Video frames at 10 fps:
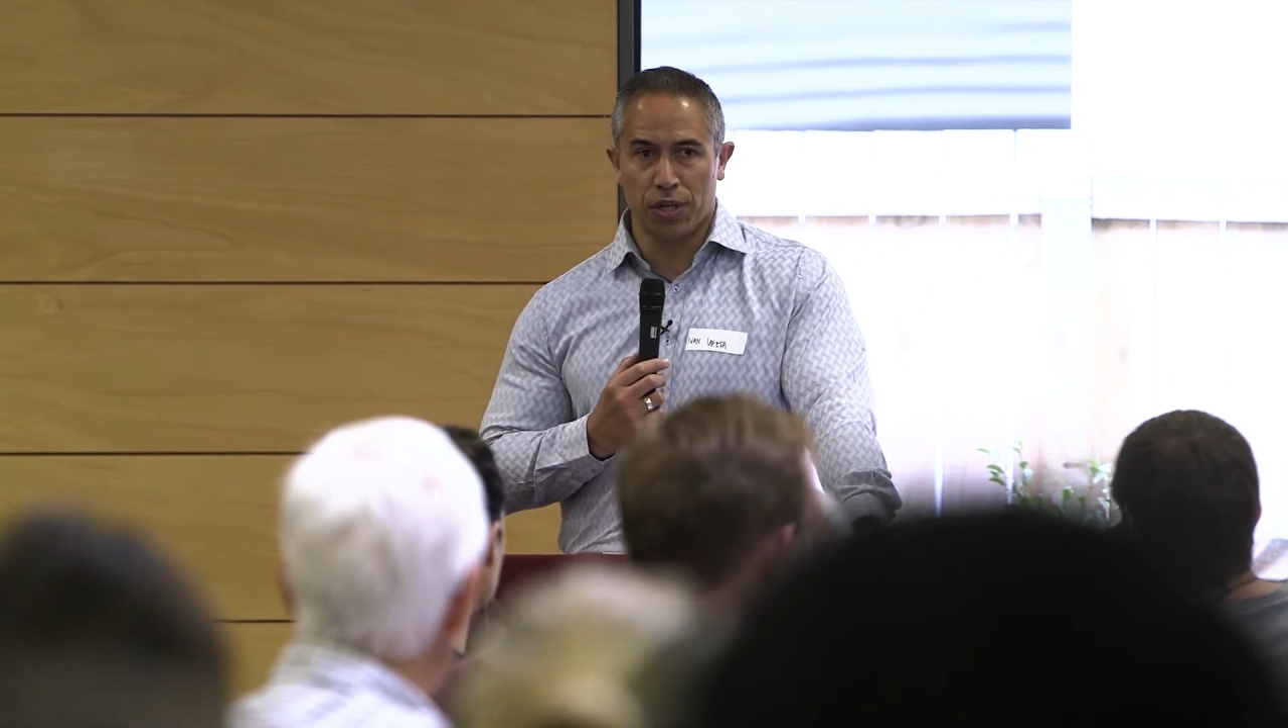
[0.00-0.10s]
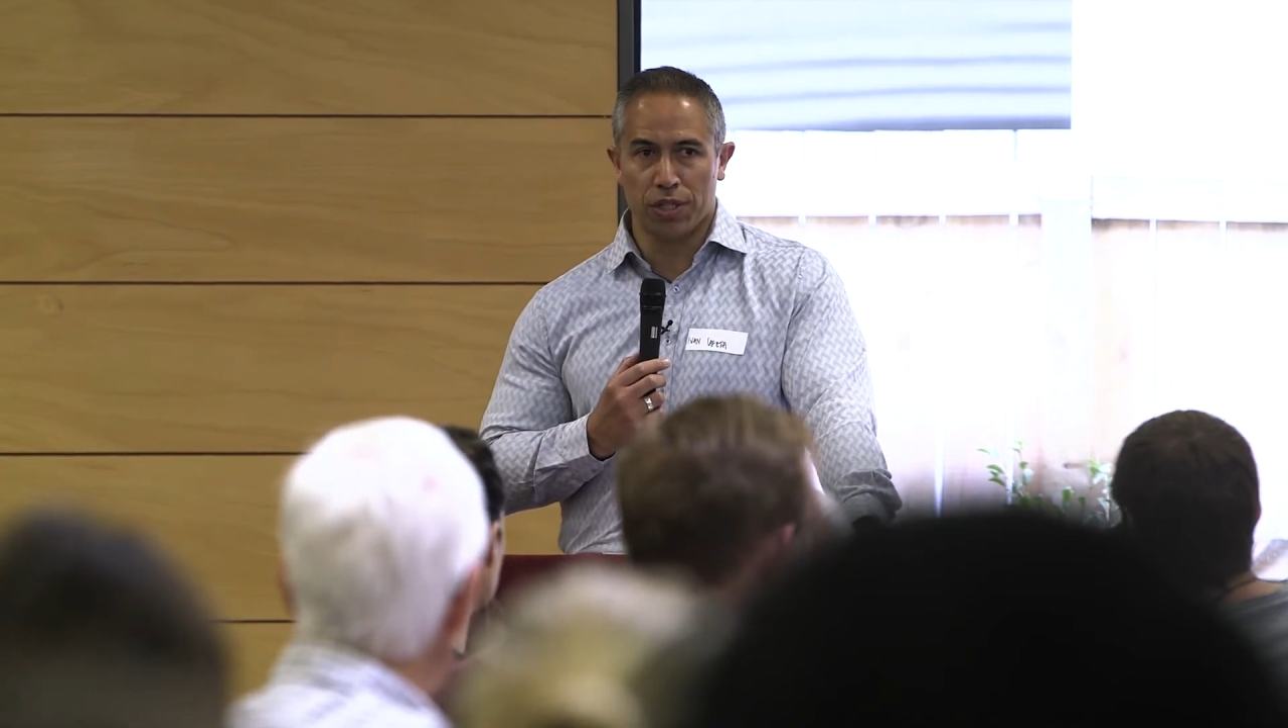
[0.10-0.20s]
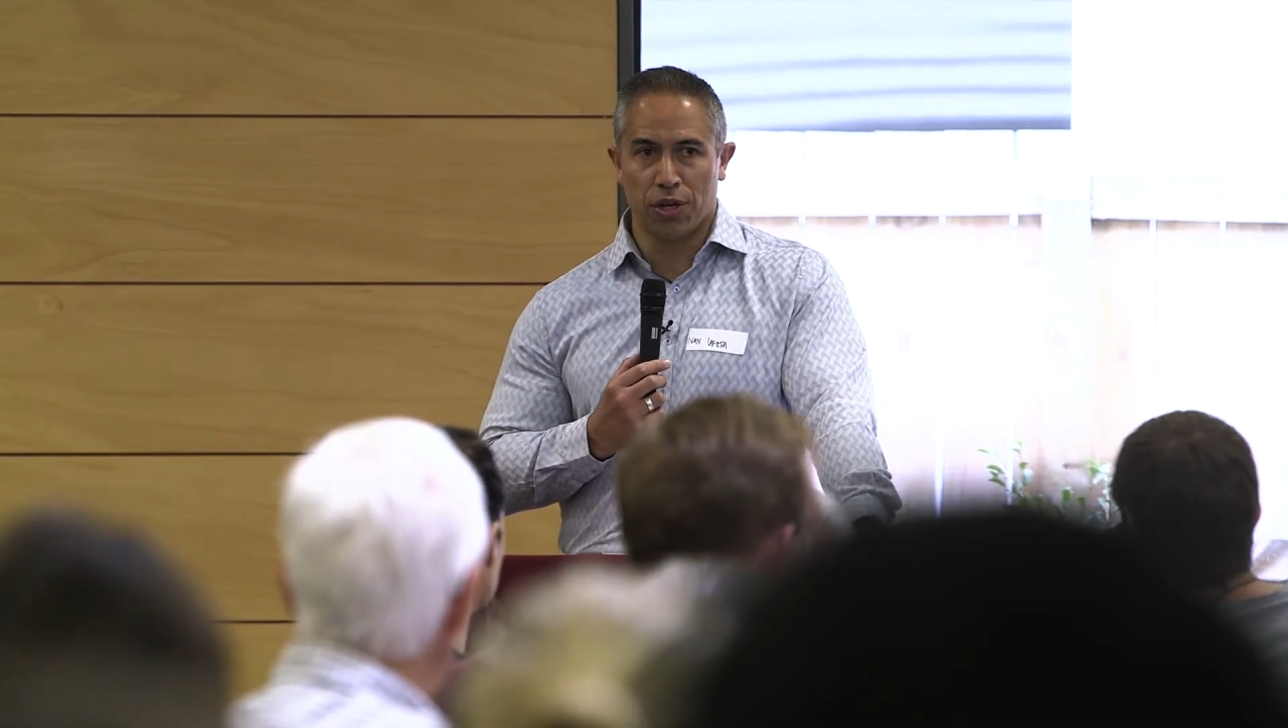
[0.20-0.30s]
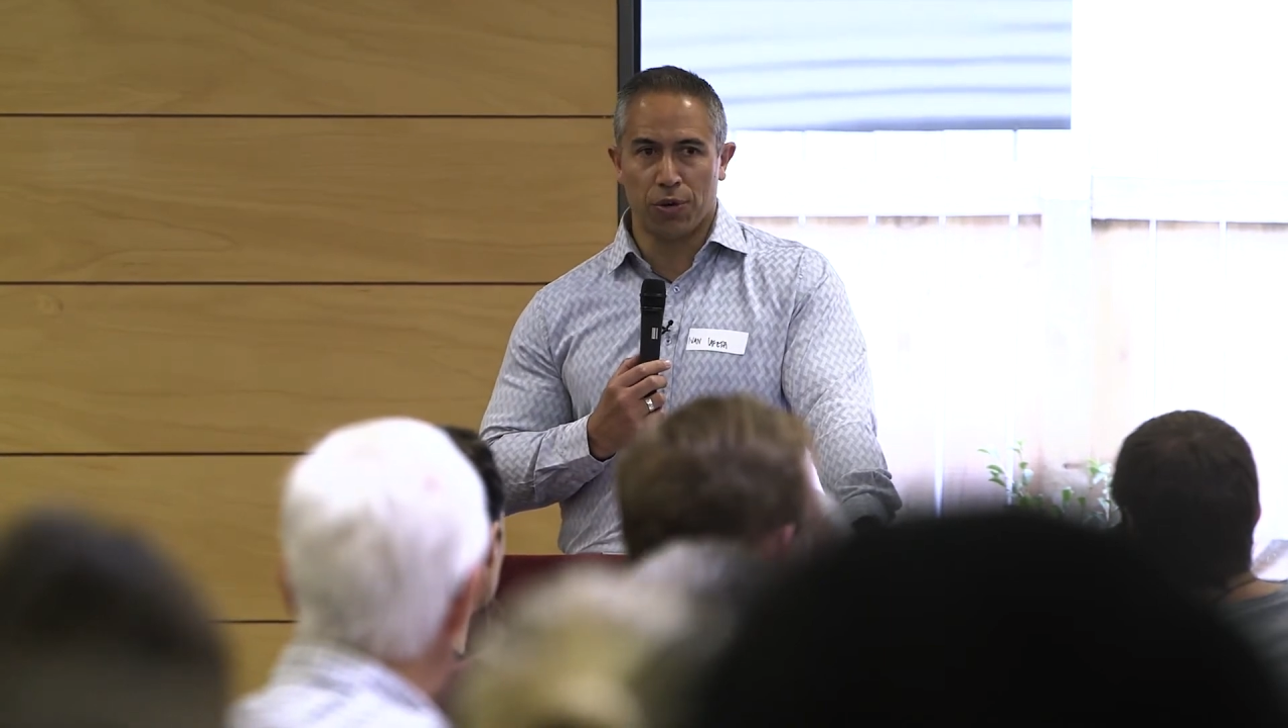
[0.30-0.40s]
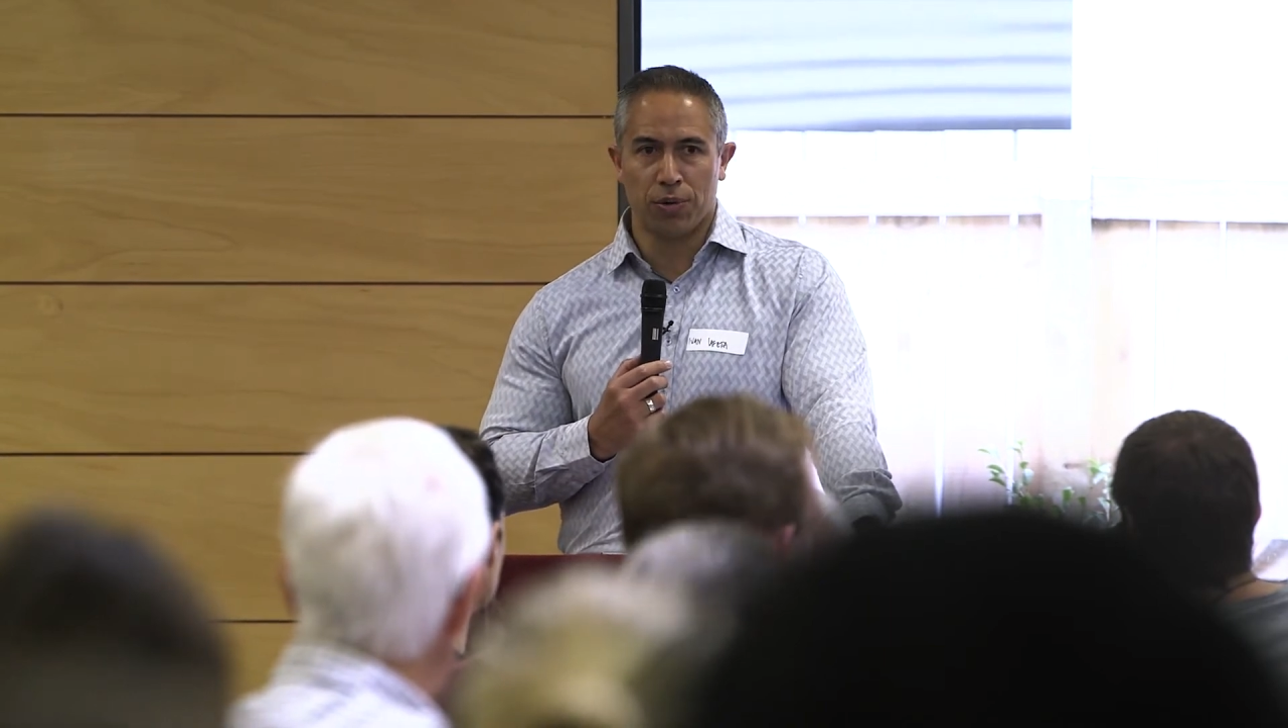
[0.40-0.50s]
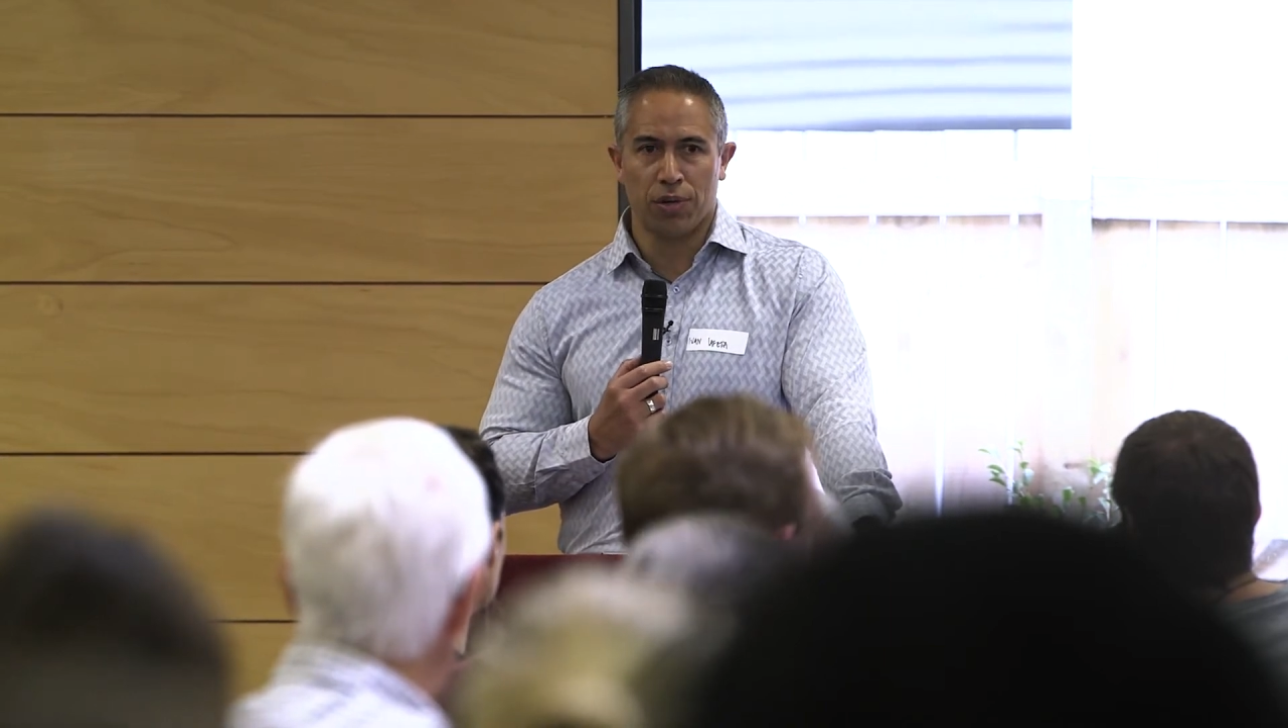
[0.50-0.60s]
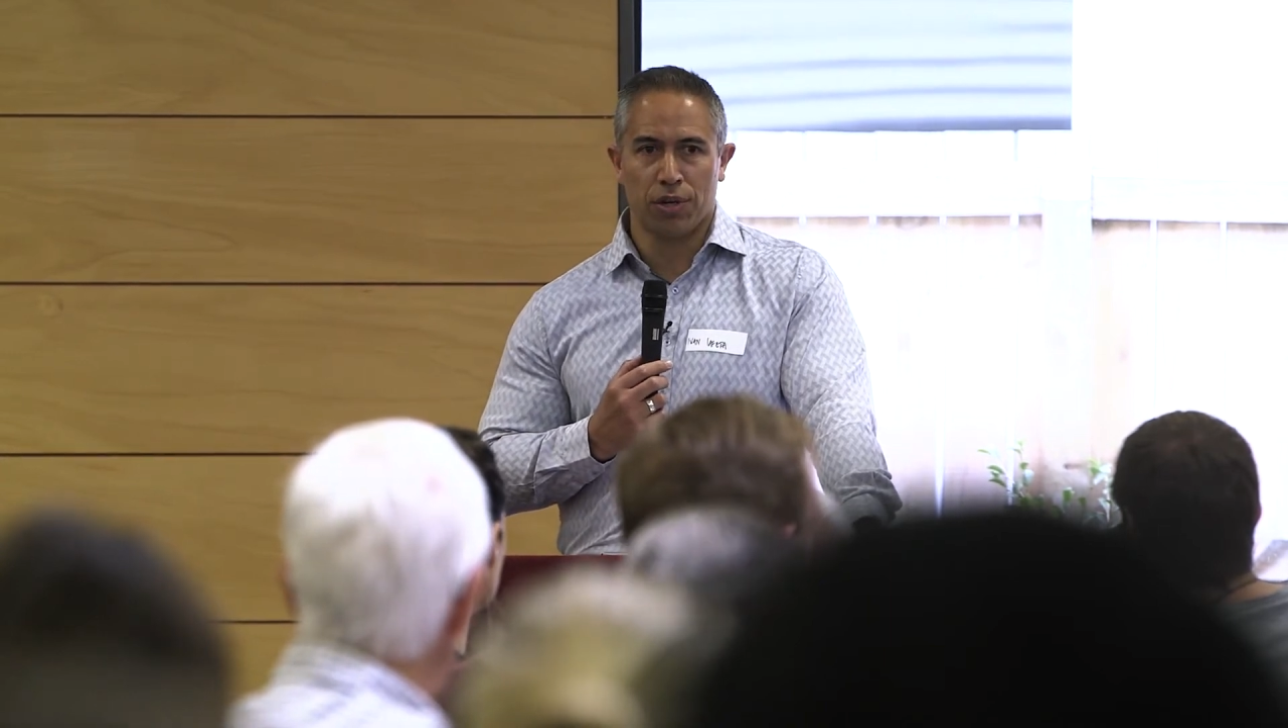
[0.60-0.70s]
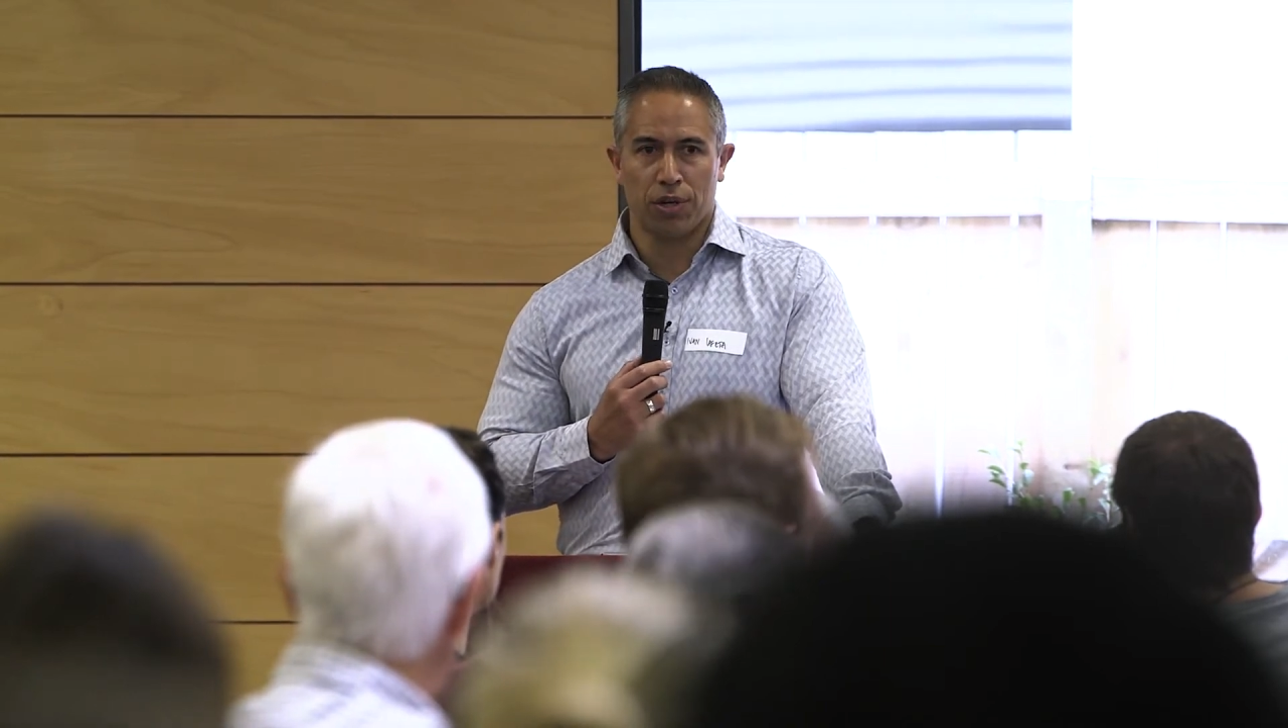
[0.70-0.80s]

red zone,